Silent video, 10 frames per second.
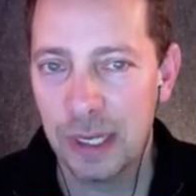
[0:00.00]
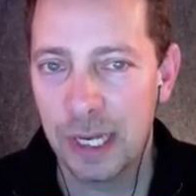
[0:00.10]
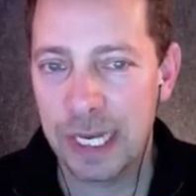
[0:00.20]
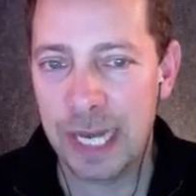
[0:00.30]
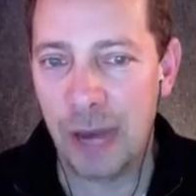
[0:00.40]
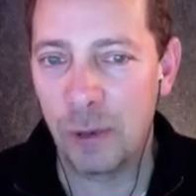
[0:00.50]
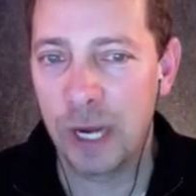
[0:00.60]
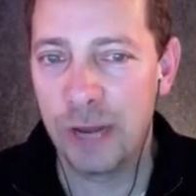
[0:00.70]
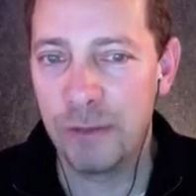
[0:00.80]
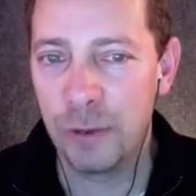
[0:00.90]
And now when
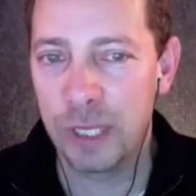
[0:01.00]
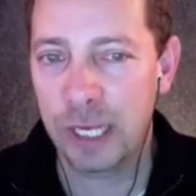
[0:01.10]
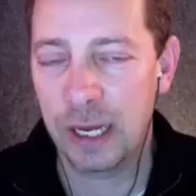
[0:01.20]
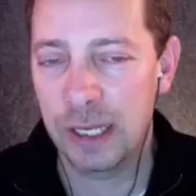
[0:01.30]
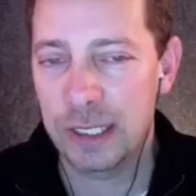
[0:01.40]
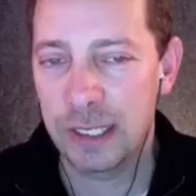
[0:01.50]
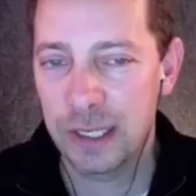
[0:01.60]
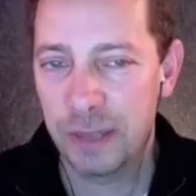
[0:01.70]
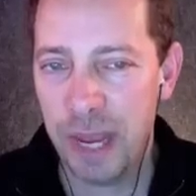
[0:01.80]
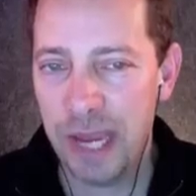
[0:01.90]
I view the content
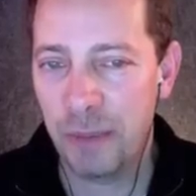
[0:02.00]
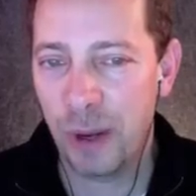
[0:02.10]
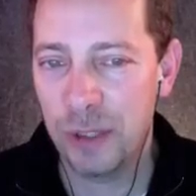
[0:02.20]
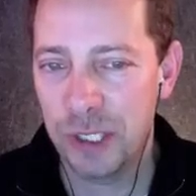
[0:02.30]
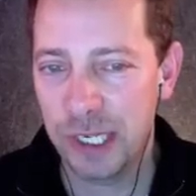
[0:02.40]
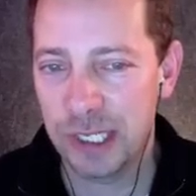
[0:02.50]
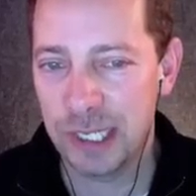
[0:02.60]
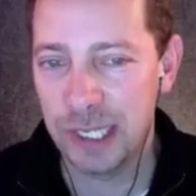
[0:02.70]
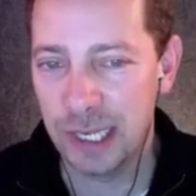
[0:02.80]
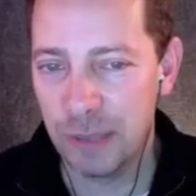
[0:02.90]
of the main post, you can
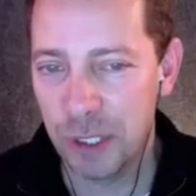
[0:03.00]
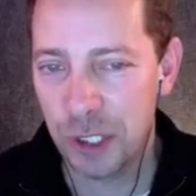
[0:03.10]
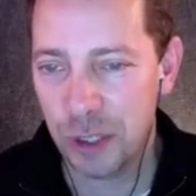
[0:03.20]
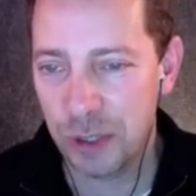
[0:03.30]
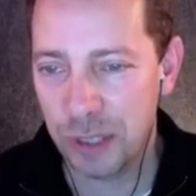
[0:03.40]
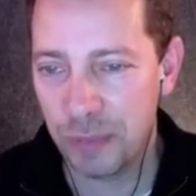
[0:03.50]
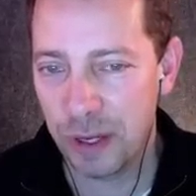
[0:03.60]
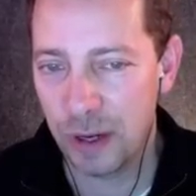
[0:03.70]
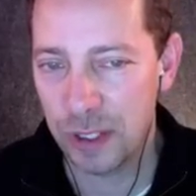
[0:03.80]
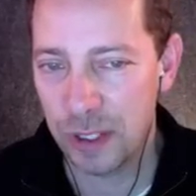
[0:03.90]
see the image shows up
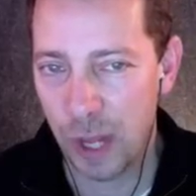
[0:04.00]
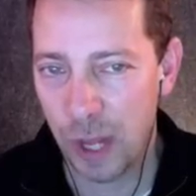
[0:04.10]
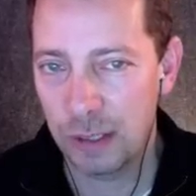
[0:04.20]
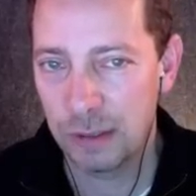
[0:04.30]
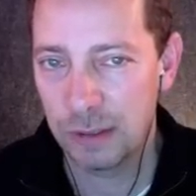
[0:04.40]
there as well.